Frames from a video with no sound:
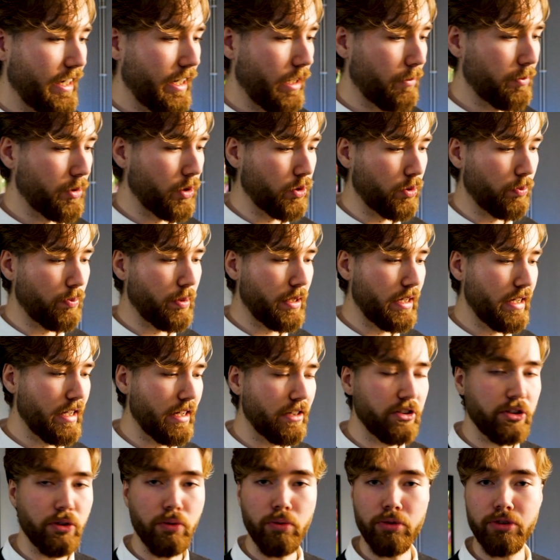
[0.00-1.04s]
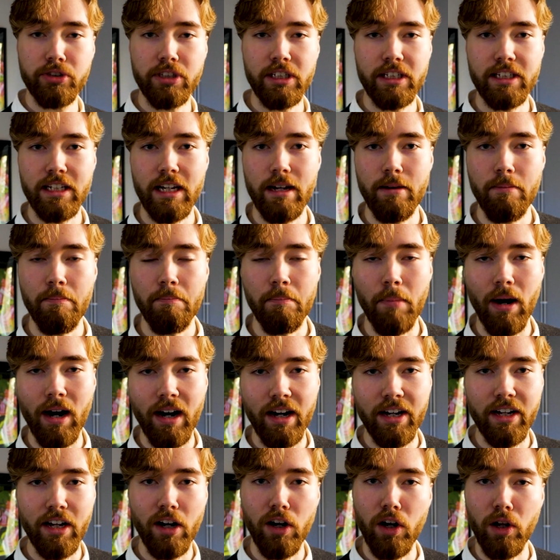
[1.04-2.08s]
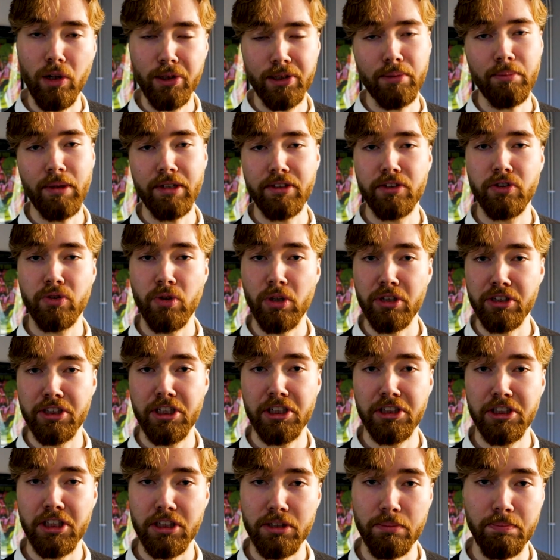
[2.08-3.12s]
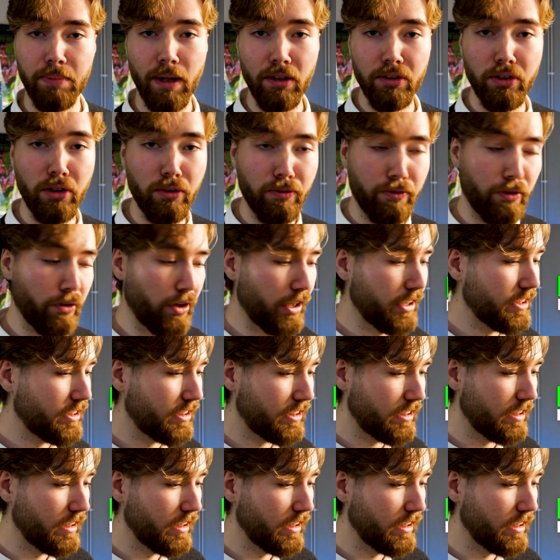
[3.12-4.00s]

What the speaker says: And I'm going to be using my Ultimate Transitions bundle for